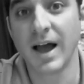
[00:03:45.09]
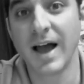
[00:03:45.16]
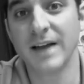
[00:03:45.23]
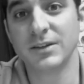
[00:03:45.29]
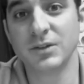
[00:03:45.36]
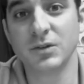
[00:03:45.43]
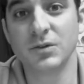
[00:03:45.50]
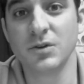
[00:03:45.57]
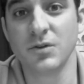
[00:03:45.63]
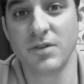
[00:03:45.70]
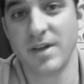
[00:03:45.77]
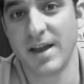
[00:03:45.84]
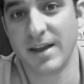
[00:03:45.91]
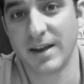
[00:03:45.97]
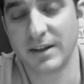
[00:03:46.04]
I do
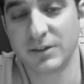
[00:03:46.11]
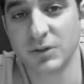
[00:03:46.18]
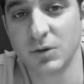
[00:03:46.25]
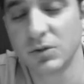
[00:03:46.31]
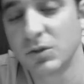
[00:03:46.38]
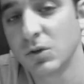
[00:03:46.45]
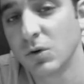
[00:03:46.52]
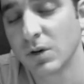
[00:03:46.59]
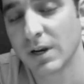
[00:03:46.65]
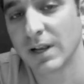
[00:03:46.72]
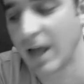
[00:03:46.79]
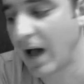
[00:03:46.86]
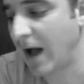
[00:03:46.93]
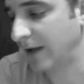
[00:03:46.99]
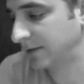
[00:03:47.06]
that. I do it a
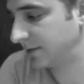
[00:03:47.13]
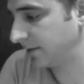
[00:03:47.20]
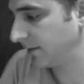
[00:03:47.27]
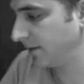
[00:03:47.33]
lot.